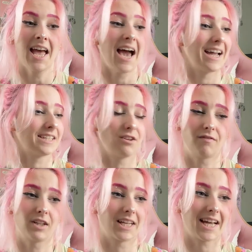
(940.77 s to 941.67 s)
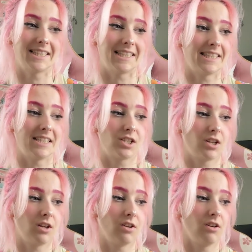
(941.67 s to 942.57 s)
I didn't feel like I needed
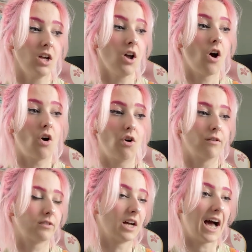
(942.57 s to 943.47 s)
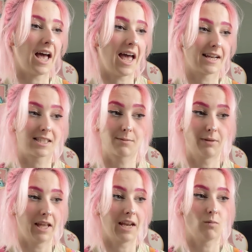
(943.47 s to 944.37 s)
to over
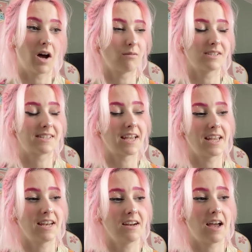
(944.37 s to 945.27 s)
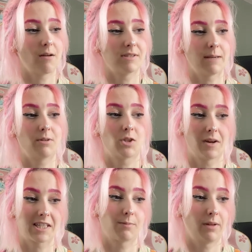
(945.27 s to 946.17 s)
explain what I was saying. I was able to
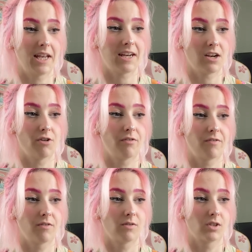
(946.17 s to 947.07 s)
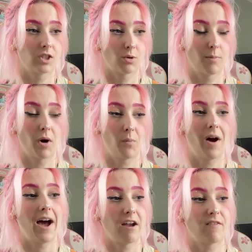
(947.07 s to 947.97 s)
explain enough to a point
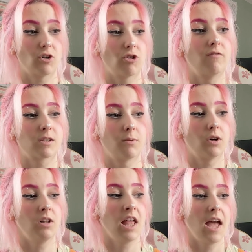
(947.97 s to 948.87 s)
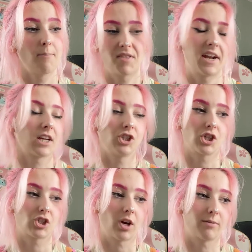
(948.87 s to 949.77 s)
where I felt comfortable, but then I could
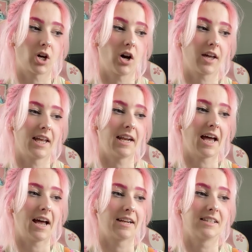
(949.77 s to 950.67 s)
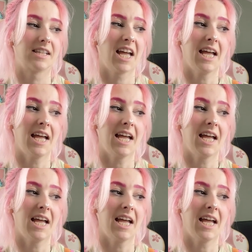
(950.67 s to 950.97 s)
just stop talking and